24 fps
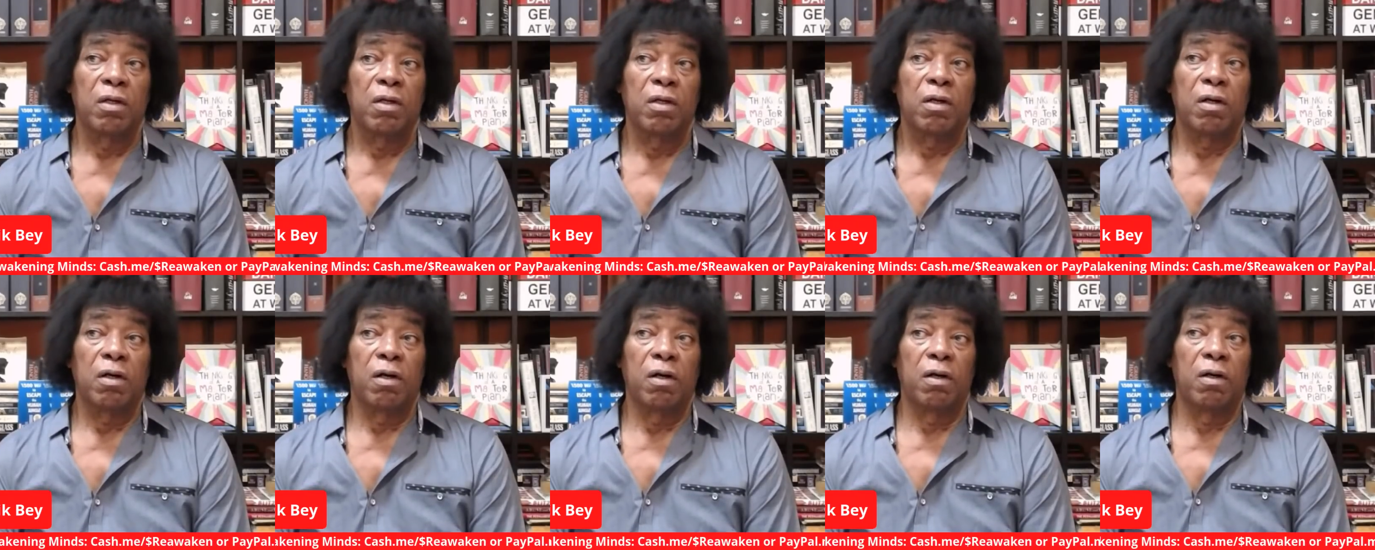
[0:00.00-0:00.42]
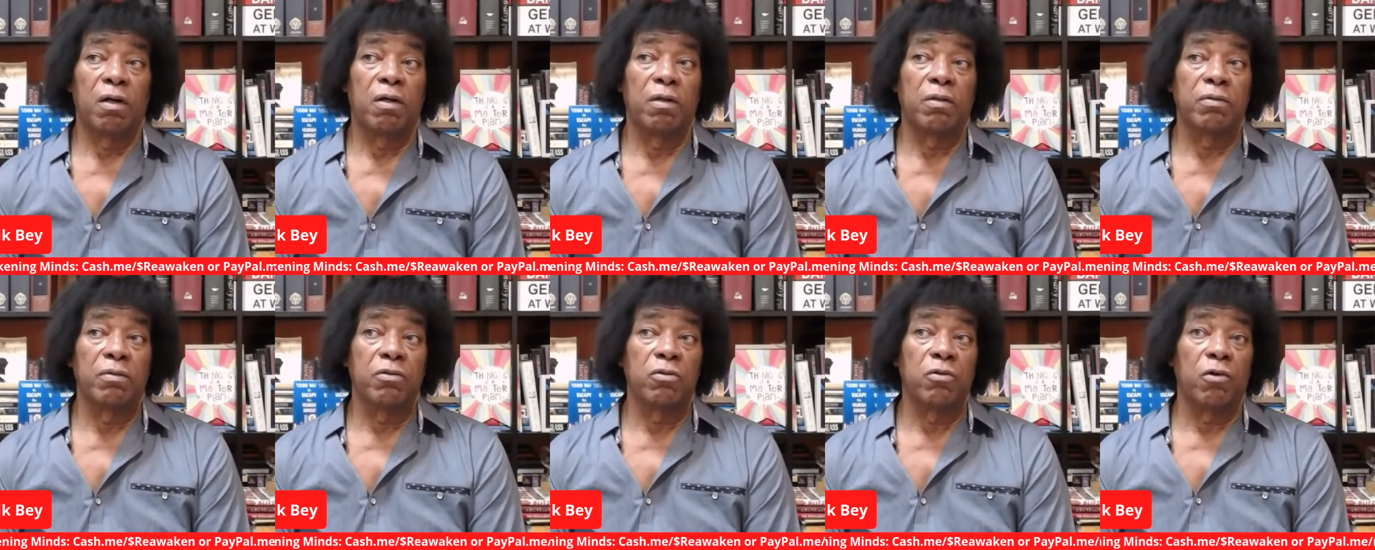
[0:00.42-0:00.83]

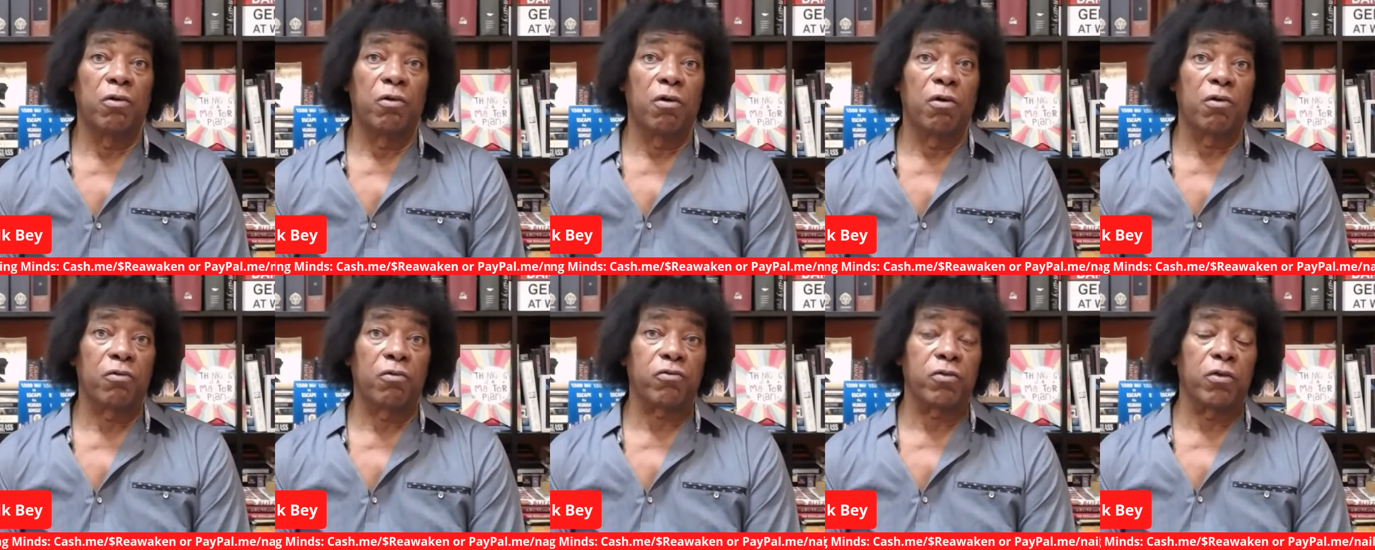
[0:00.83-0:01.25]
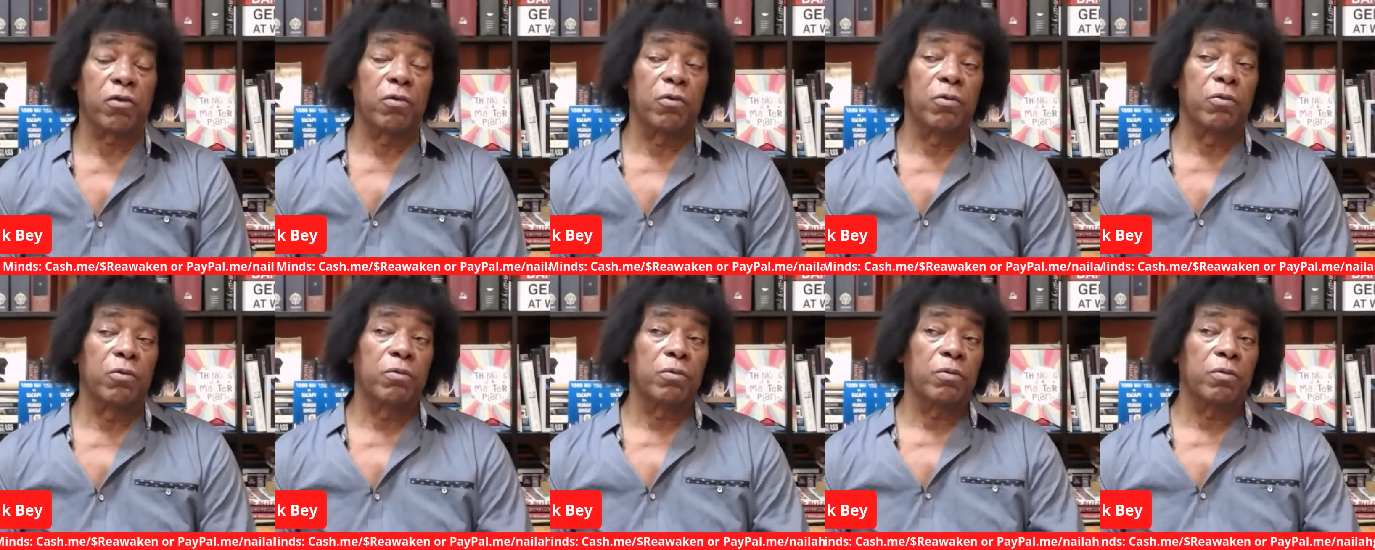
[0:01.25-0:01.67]
You
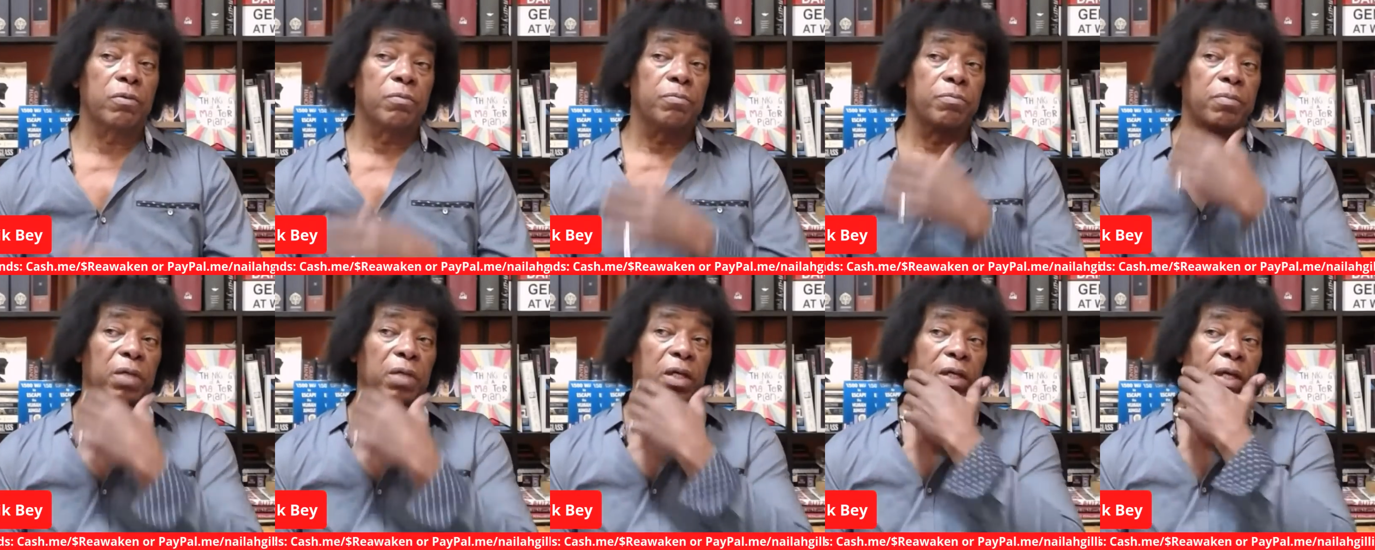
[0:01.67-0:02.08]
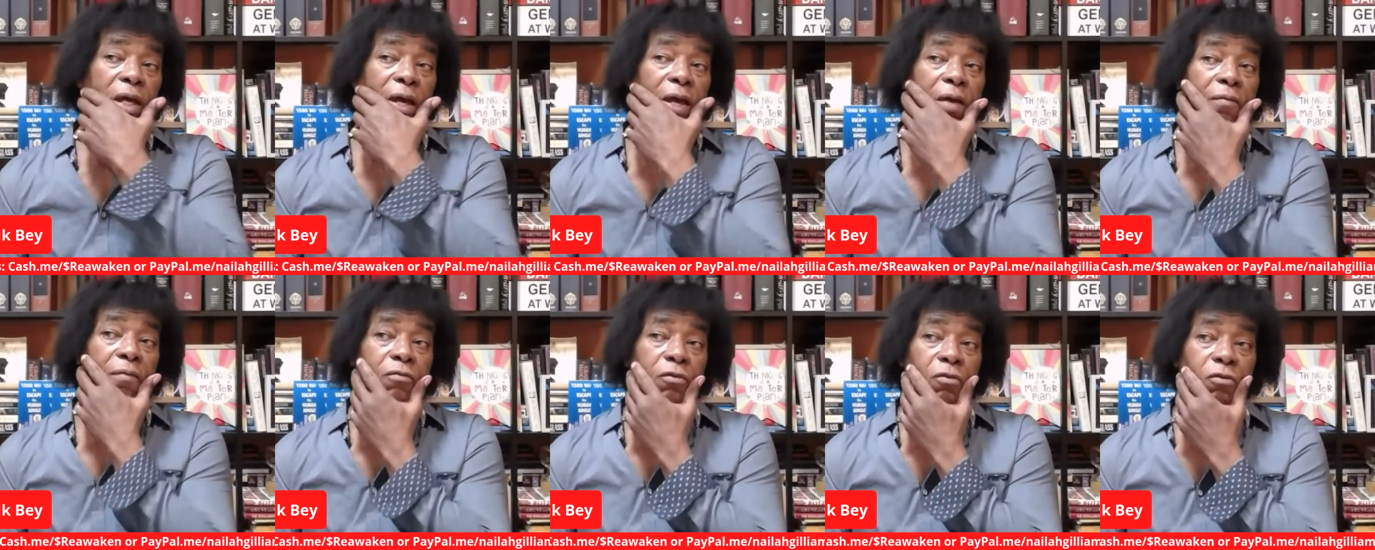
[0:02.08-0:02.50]
also may
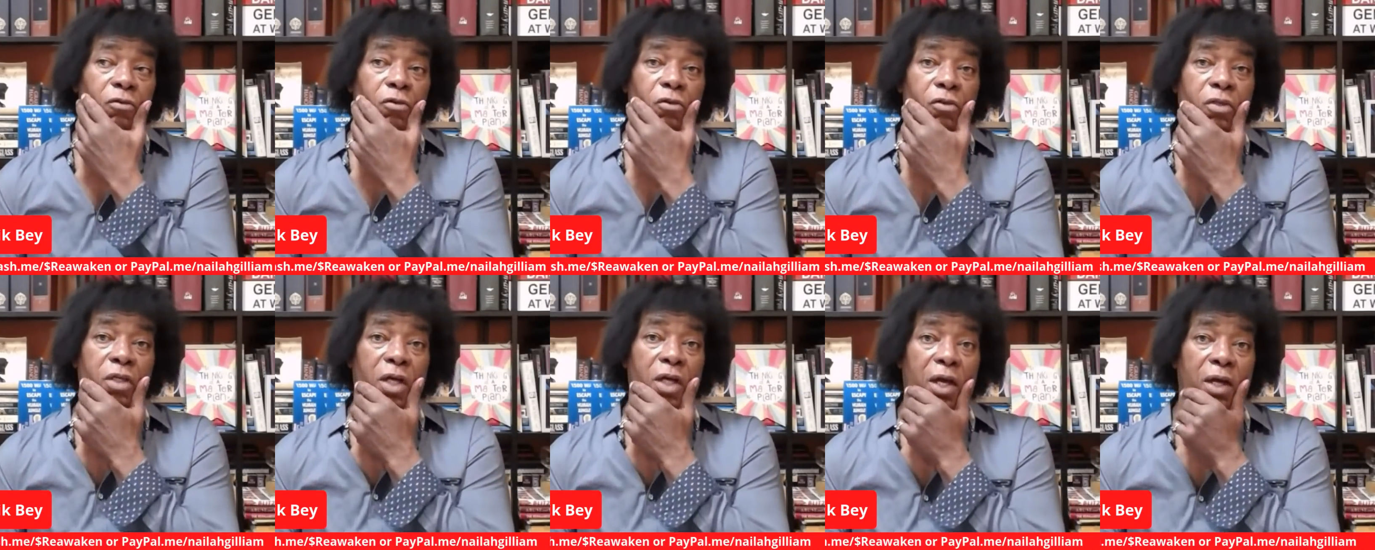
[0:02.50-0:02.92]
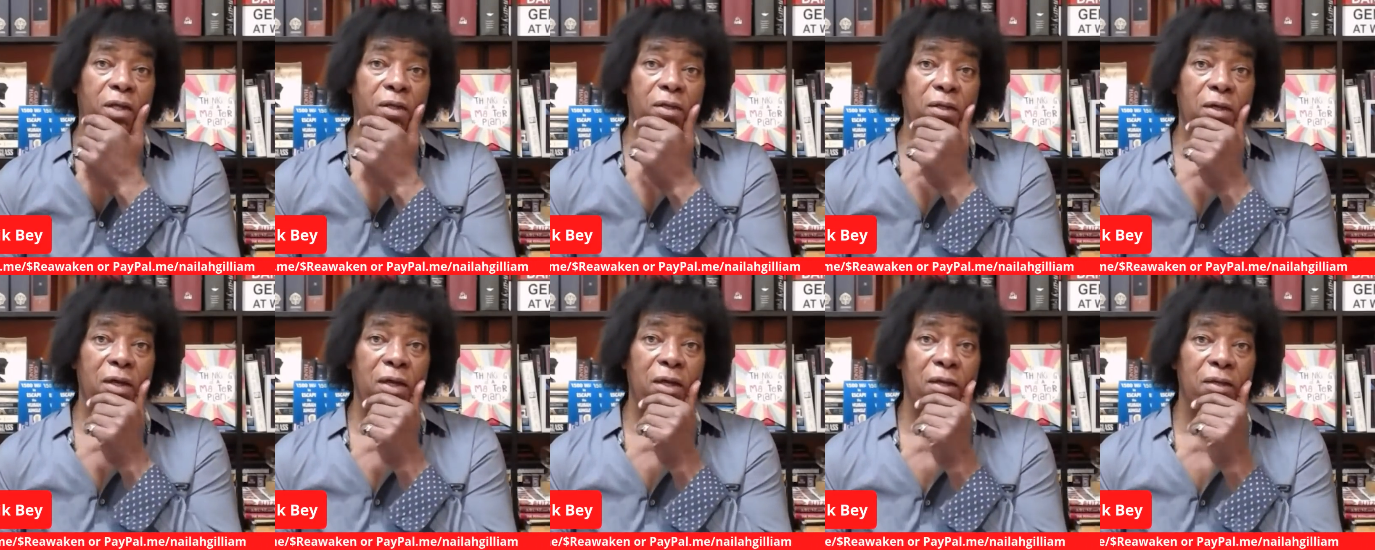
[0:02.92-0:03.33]
have to look
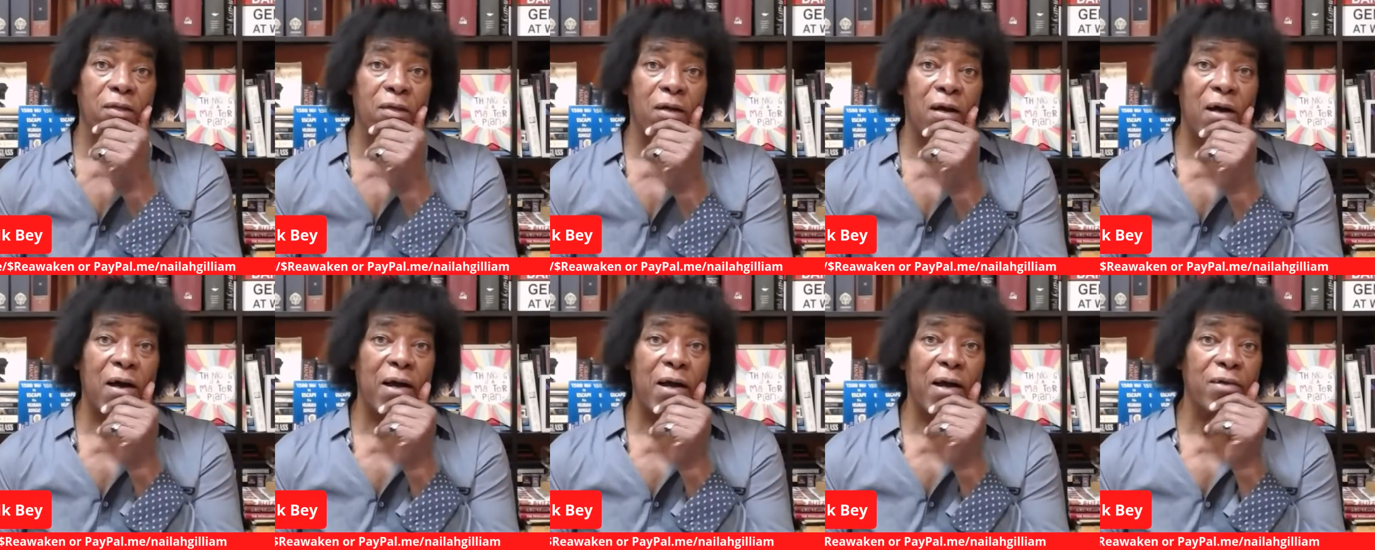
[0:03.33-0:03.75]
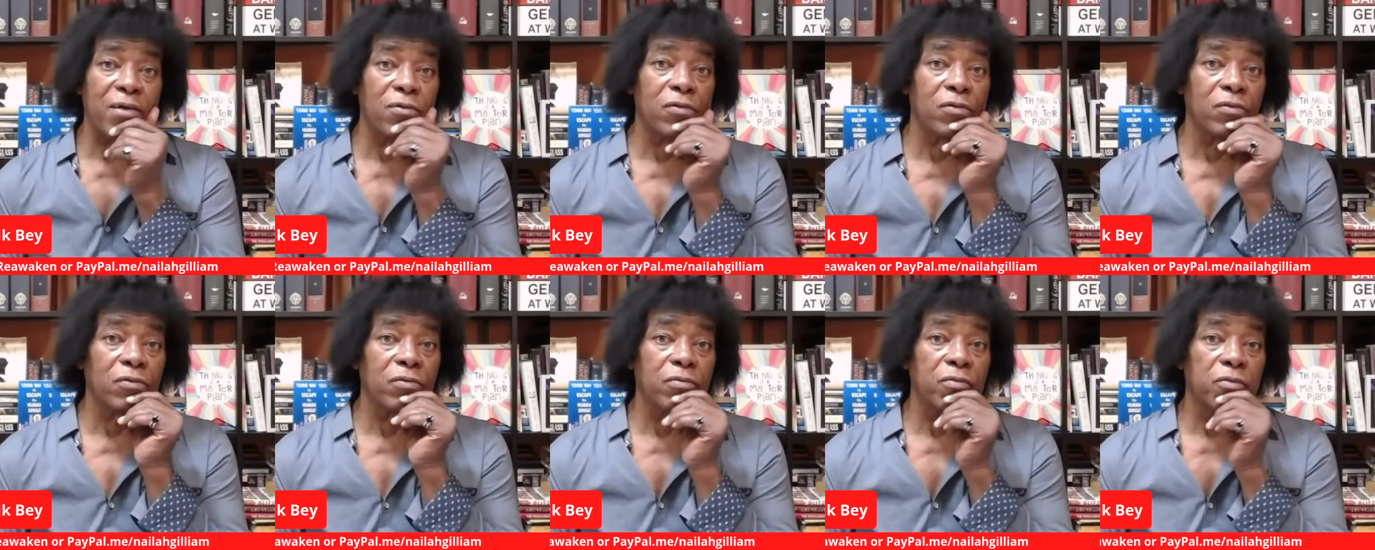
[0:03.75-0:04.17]
at, and I
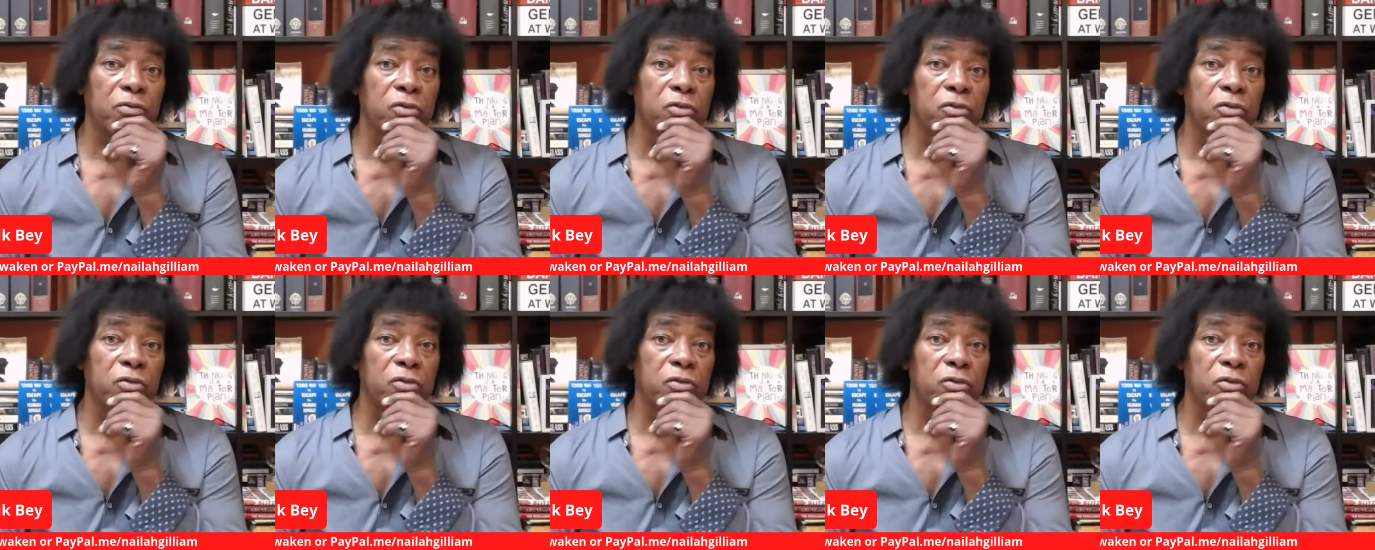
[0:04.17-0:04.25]
don't